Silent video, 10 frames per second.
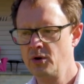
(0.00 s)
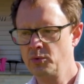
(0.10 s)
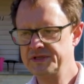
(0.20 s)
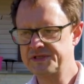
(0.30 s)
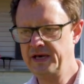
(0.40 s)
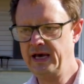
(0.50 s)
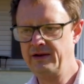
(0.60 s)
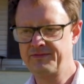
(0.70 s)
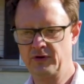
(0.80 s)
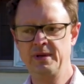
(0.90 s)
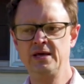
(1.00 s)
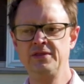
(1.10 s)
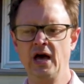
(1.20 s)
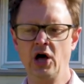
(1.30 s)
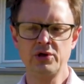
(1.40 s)
was that for me,
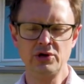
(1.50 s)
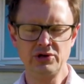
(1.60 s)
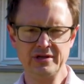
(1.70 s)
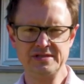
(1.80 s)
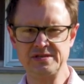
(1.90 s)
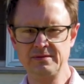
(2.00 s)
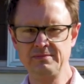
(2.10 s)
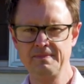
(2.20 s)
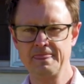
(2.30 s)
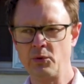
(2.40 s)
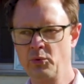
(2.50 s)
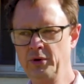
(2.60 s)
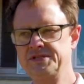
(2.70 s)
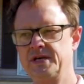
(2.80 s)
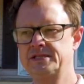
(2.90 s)
the alcoholism
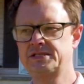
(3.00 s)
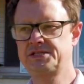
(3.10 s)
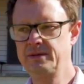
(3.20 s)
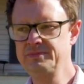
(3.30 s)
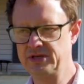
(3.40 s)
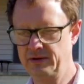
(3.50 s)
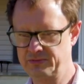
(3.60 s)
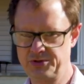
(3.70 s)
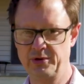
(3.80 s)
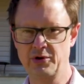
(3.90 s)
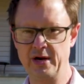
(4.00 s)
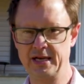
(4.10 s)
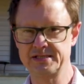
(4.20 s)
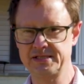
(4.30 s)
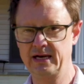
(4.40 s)
was a symptom to a great
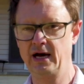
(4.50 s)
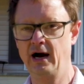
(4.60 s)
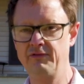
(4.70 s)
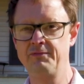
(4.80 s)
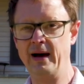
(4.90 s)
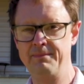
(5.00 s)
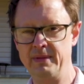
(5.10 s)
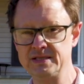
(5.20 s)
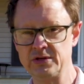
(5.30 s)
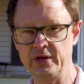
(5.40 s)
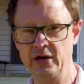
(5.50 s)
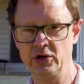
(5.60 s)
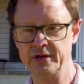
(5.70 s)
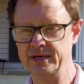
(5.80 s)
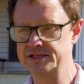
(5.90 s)
extent of my mental
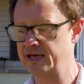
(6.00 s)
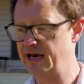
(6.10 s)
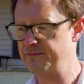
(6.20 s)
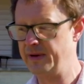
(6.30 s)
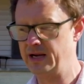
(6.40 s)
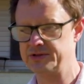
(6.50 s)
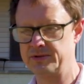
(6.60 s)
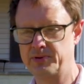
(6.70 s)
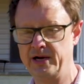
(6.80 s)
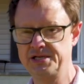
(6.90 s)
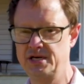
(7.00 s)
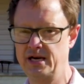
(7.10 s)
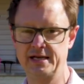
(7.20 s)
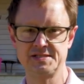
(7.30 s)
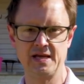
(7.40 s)
illness. I've battled depression
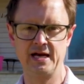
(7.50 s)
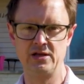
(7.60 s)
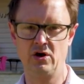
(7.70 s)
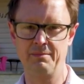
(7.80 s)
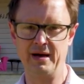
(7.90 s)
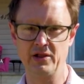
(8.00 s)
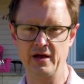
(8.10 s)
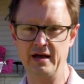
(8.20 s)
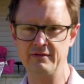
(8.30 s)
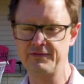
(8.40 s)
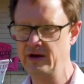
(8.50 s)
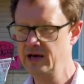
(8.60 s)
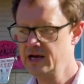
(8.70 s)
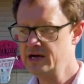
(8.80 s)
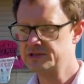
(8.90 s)
and anxiety all my life.
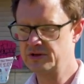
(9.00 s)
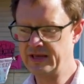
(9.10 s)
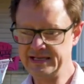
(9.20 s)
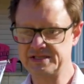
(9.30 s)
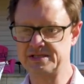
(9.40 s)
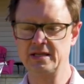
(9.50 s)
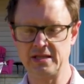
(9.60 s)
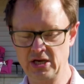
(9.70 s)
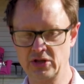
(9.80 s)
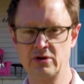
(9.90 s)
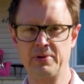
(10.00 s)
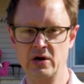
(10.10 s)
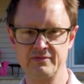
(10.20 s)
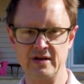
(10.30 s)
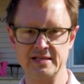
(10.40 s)
So that's the other
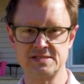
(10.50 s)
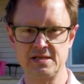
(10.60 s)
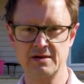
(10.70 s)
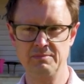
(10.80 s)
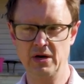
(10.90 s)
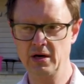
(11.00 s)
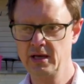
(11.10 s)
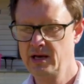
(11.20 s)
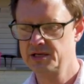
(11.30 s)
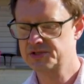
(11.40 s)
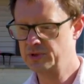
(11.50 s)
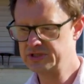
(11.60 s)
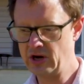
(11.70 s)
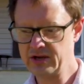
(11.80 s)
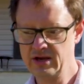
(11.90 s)
part of that stigma. So we're
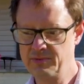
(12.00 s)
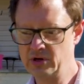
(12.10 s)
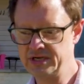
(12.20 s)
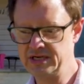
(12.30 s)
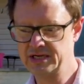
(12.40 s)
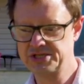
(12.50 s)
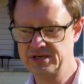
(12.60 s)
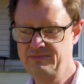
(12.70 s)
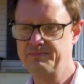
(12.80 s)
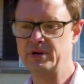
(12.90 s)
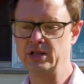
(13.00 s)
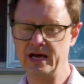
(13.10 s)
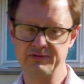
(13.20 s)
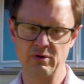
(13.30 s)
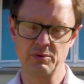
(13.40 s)
talking about addiction, but a
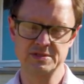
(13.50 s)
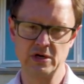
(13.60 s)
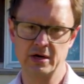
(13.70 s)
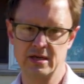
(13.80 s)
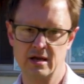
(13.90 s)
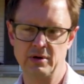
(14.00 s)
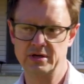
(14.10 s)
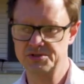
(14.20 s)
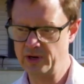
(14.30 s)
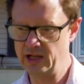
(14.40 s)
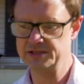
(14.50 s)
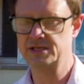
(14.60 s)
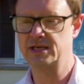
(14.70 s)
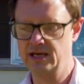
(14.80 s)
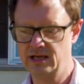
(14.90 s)
lot of what we're talking about as well is
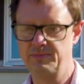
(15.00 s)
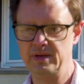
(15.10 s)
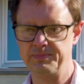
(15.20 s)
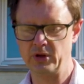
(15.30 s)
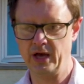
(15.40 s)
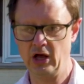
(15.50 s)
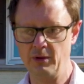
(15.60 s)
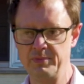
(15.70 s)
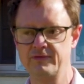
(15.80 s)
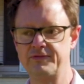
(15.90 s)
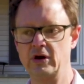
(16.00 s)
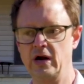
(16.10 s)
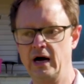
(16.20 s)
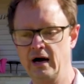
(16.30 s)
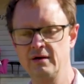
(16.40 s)
getting people help for,
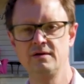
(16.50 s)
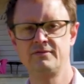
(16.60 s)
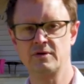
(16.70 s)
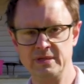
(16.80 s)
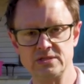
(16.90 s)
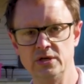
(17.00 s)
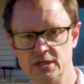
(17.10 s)
uh, for mental